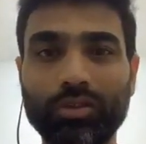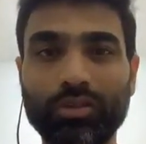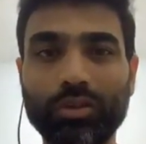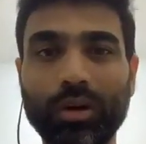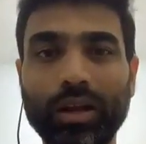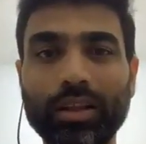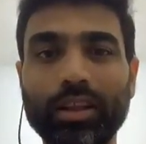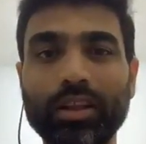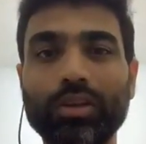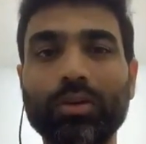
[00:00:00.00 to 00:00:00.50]
So
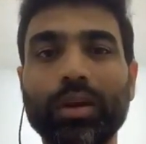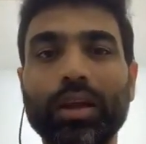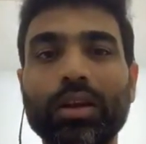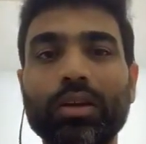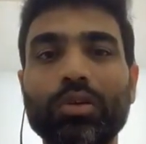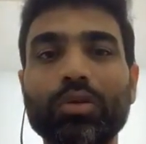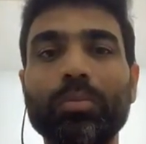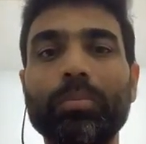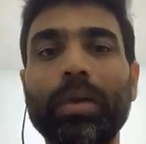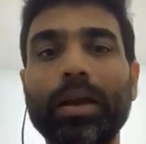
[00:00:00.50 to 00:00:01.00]
I think you
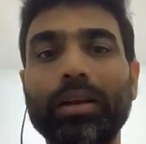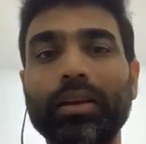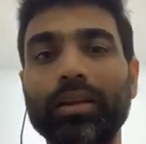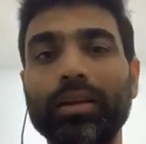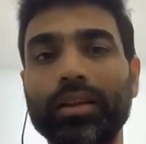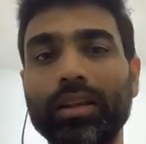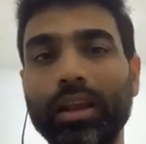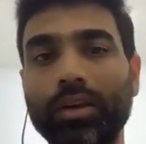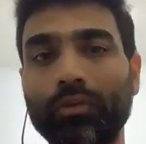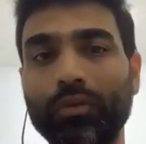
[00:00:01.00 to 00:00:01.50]
can do
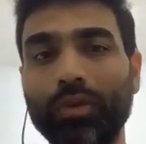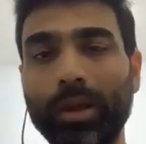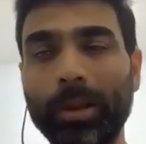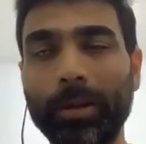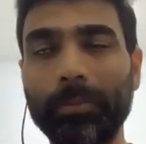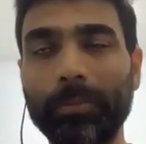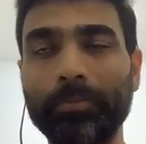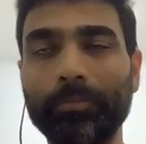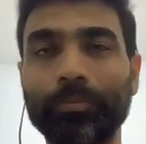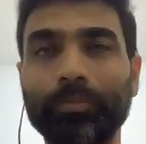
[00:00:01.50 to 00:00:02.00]
better in that
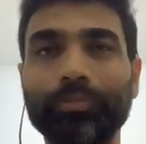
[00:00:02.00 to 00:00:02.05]
way.